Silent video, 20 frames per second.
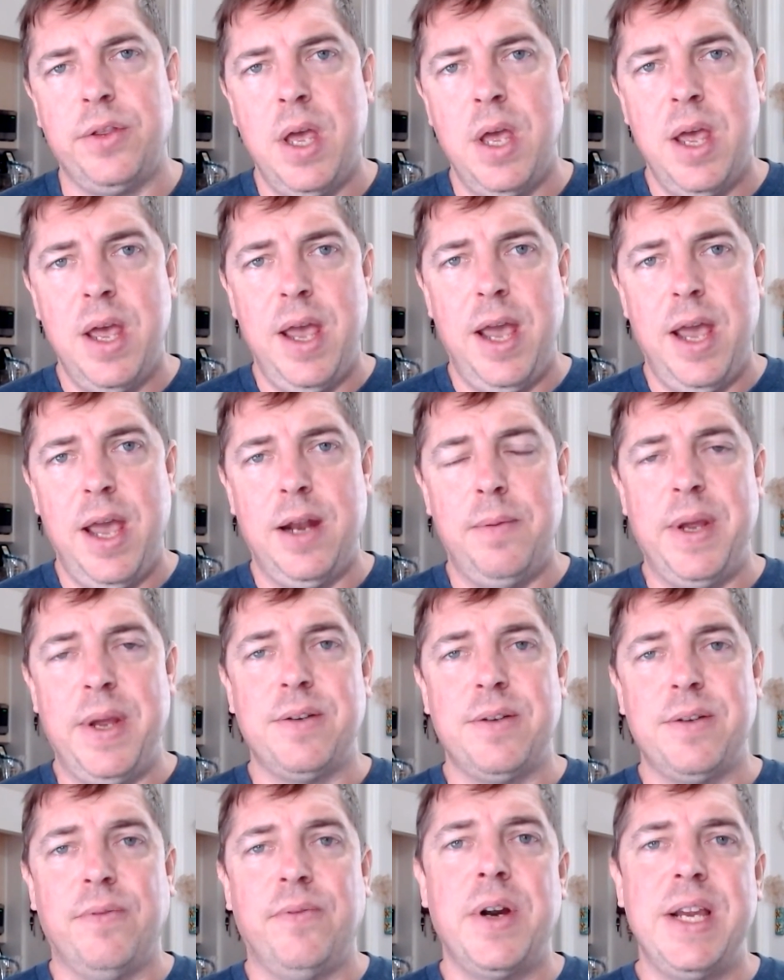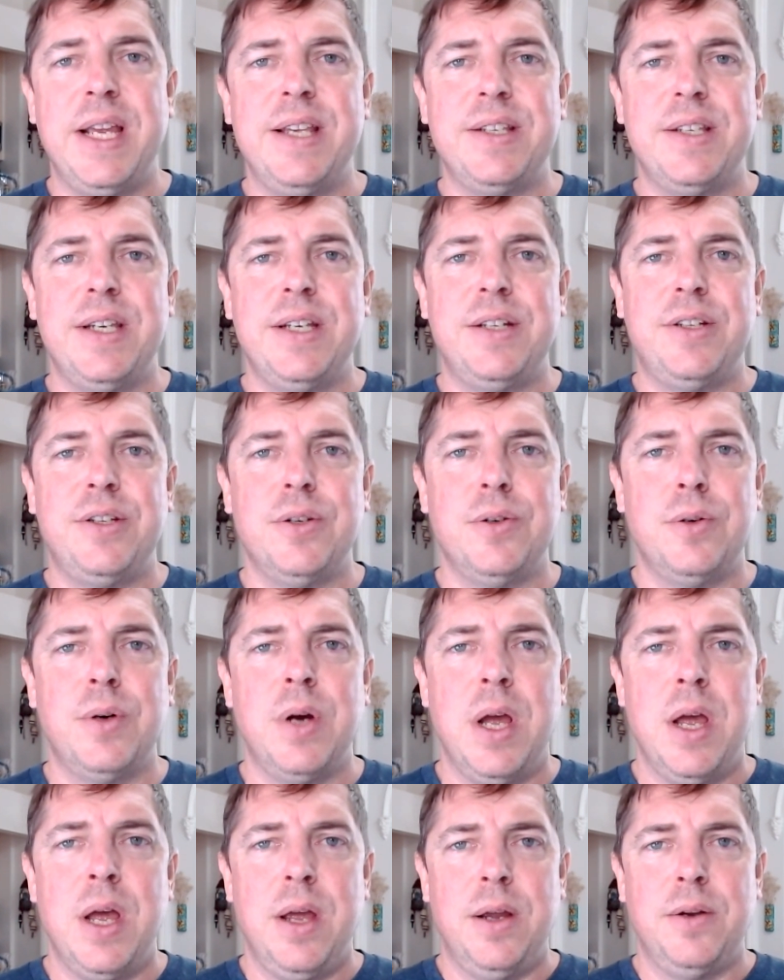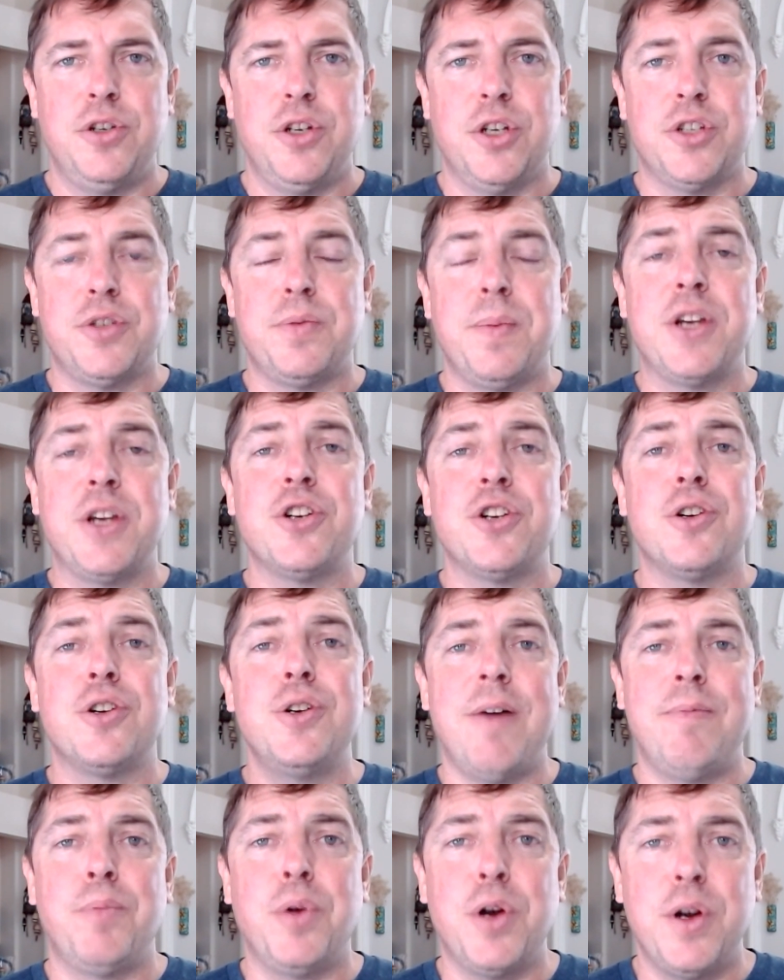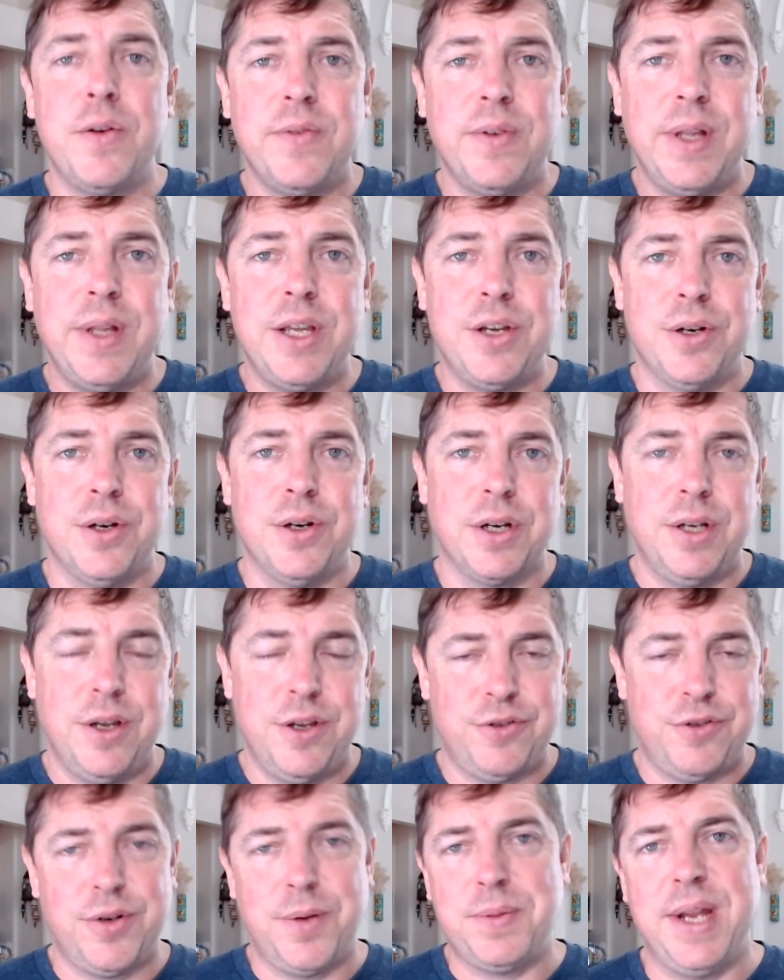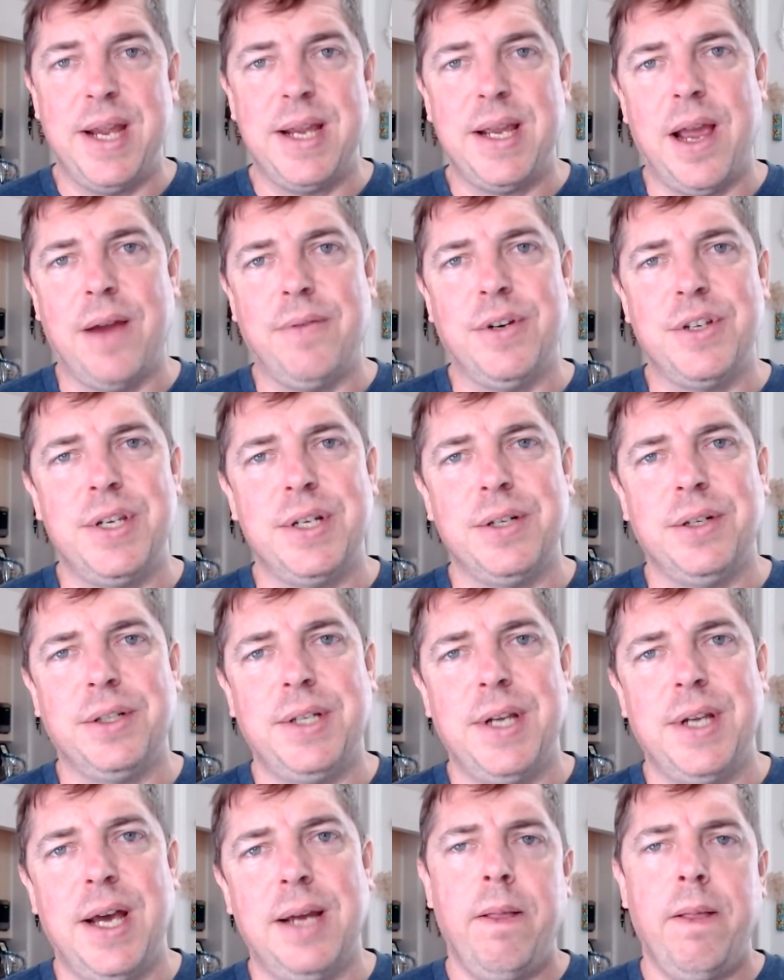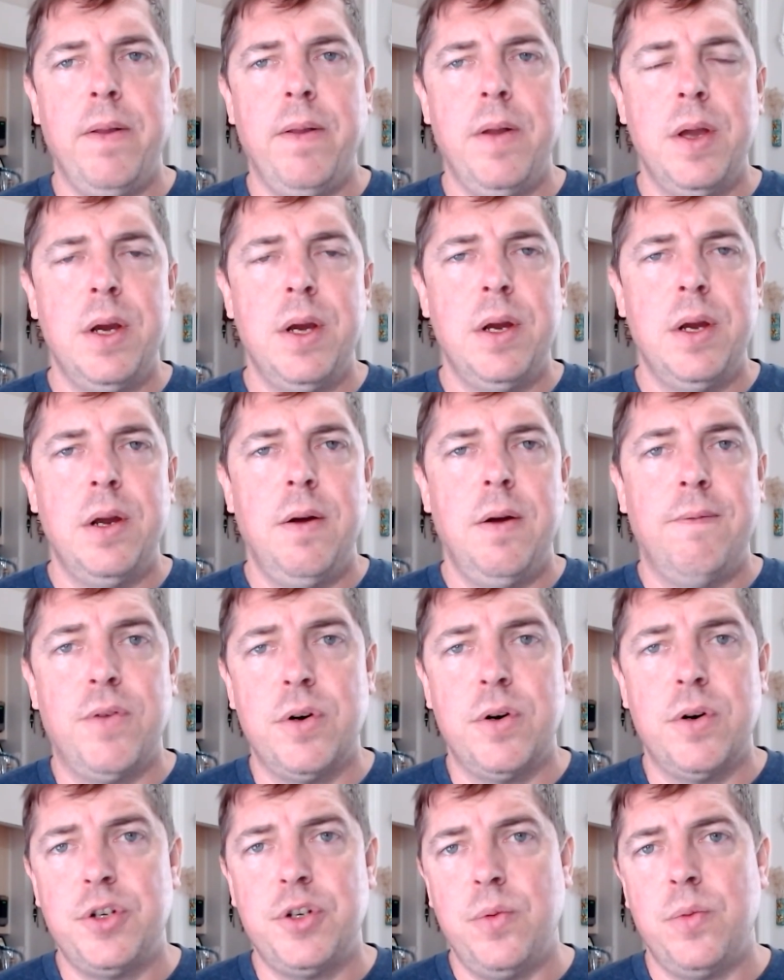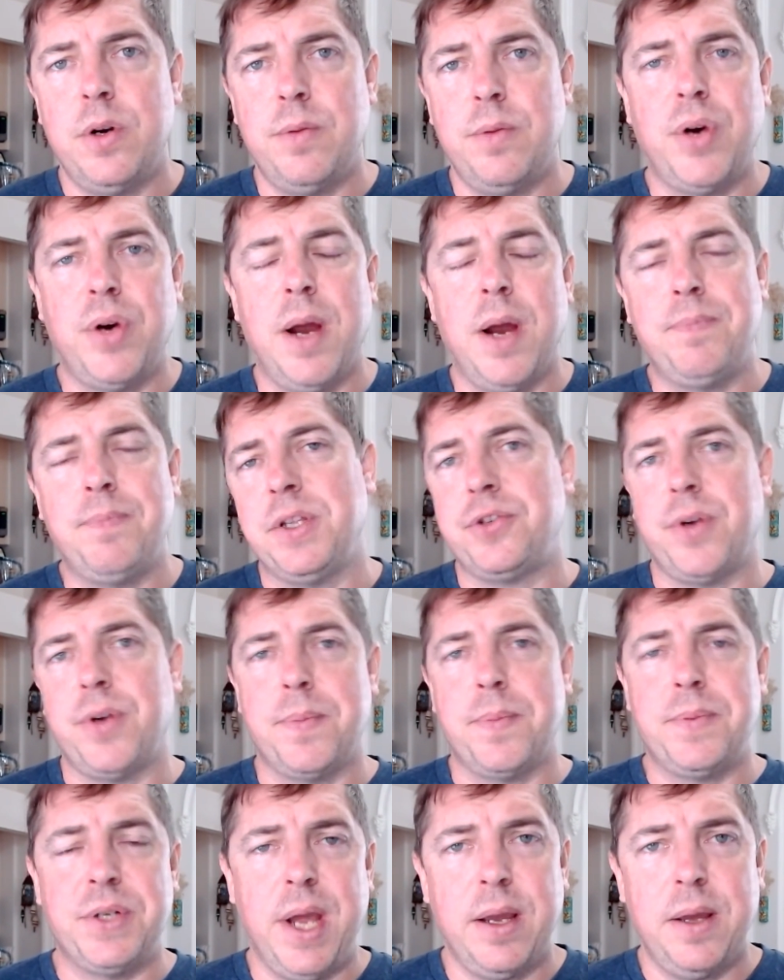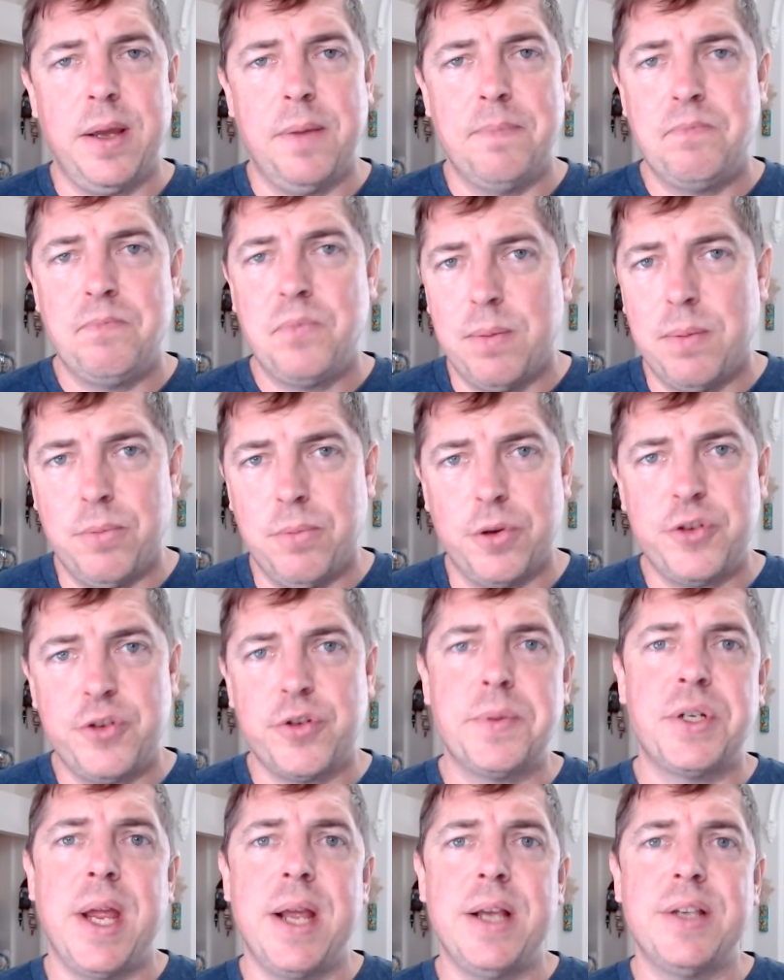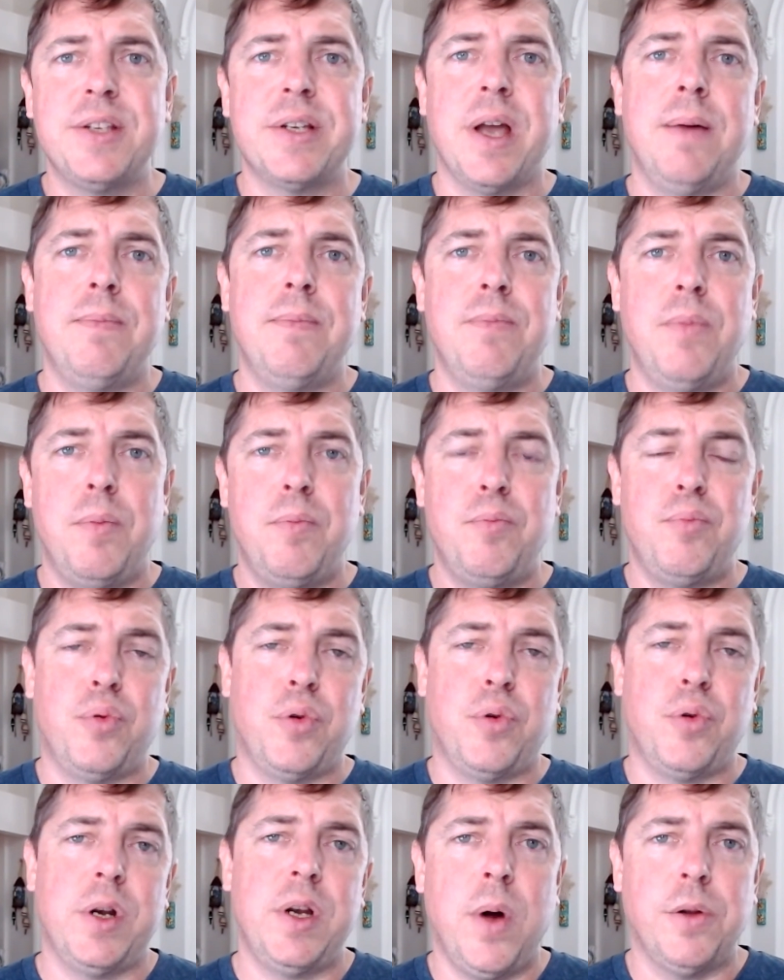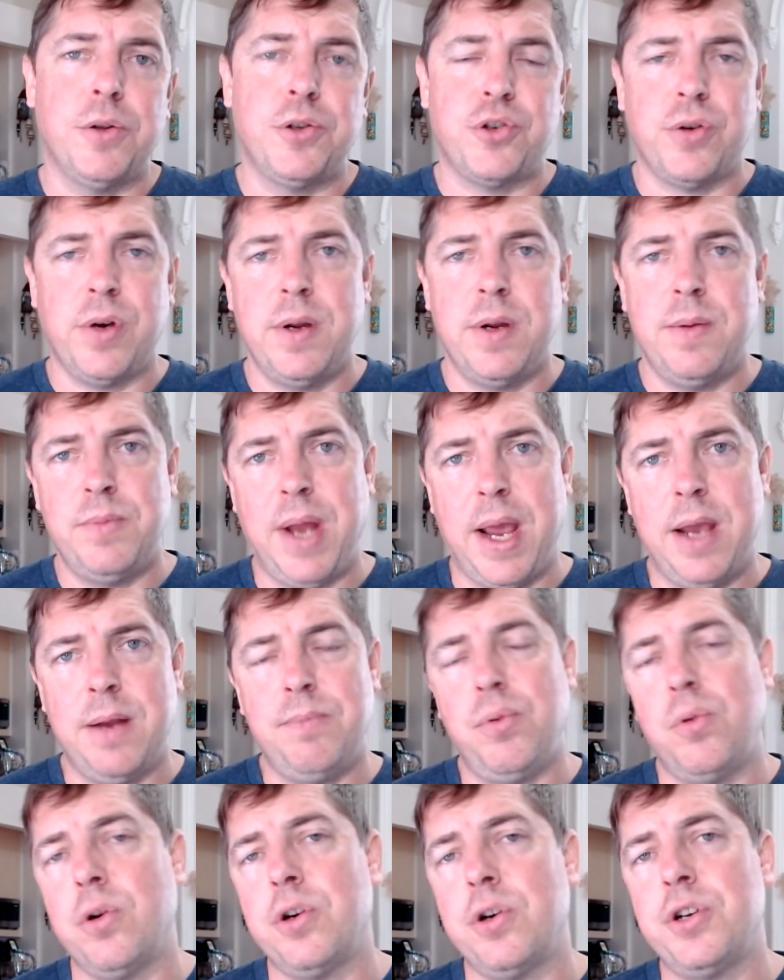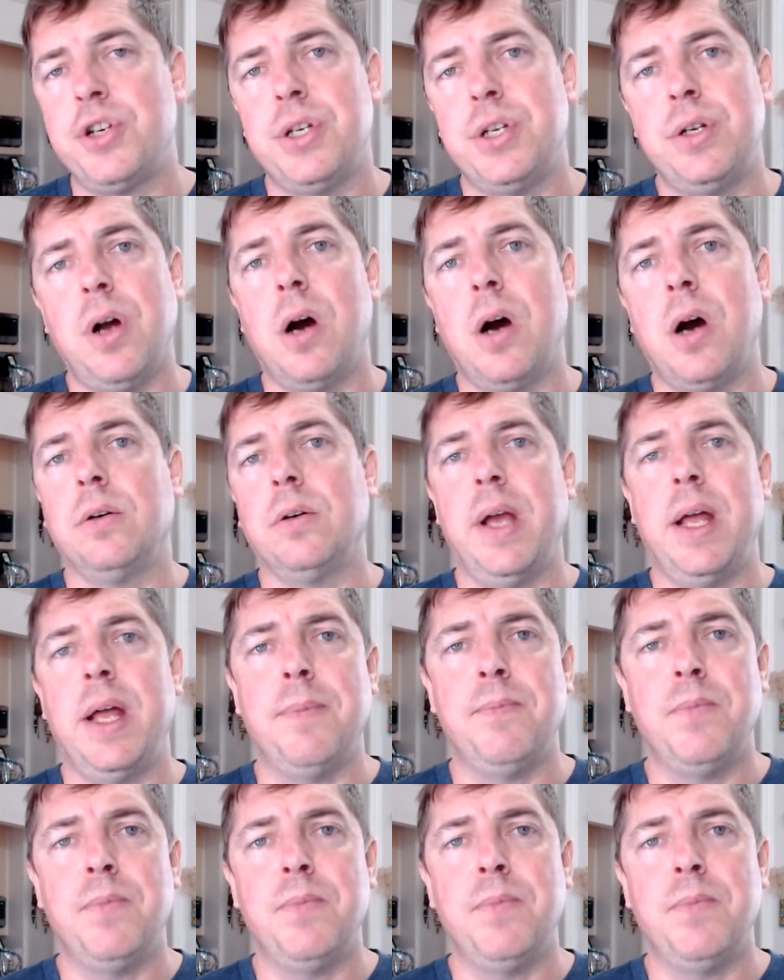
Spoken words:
and it makes it very easy to just make sure you have perfectly cooked strip steak every single time. First, you want to prep the strip steak. Most strip steaks come pretty well trimmed and portioned already.